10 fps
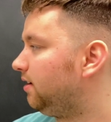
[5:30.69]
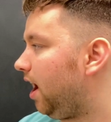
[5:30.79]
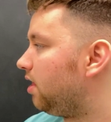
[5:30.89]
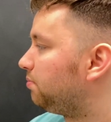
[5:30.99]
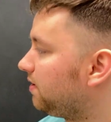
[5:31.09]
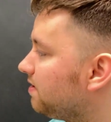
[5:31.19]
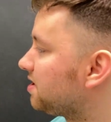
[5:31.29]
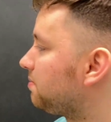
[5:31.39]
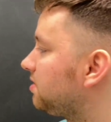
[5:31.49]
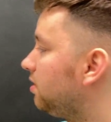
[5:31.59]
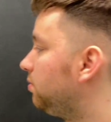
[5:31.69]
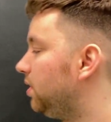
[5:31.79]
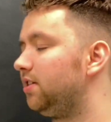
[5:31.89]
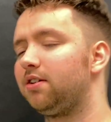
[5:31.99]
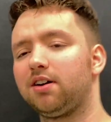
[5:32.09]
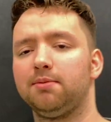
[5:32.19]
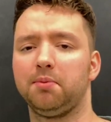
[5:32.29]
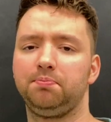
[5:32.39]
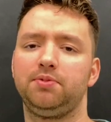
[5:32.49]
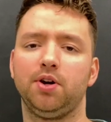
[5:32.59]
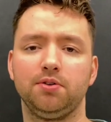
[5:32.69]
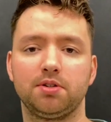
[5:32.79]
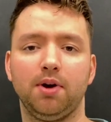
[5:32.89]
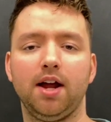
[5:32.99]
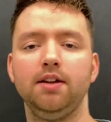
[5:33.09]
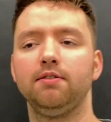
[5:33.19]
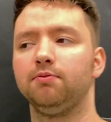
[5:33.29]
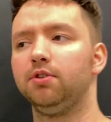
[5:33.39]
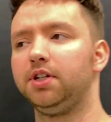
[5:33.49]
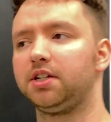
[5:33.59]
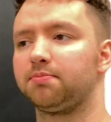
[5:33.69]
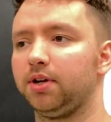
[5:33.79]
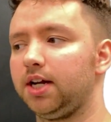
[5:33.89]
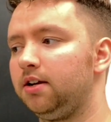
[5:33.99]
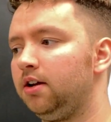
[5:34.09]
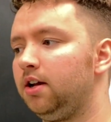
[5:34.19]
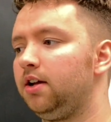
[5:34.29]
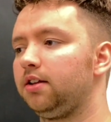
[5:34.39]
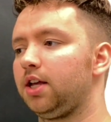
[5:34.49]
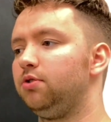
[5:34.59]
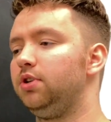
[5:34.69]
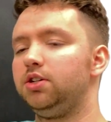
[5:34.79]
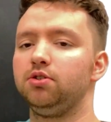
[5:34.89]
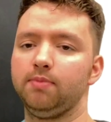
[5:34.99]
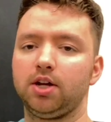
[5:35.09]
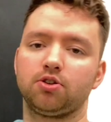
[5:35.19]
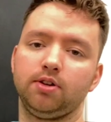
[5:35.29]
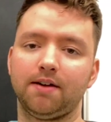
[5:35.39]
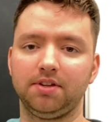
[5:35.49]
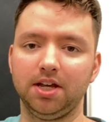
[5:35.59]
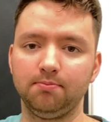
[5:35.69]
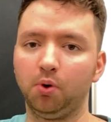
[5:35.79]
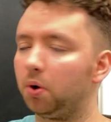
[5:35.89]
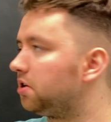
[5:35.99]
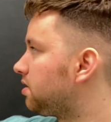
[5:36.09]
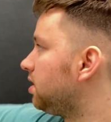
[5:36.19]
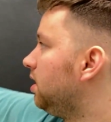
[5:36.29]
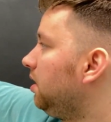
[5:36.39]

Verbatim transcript: Now, in the previous episode, we talked about toast, but I didn't really explain that you need to make sure you have the imports.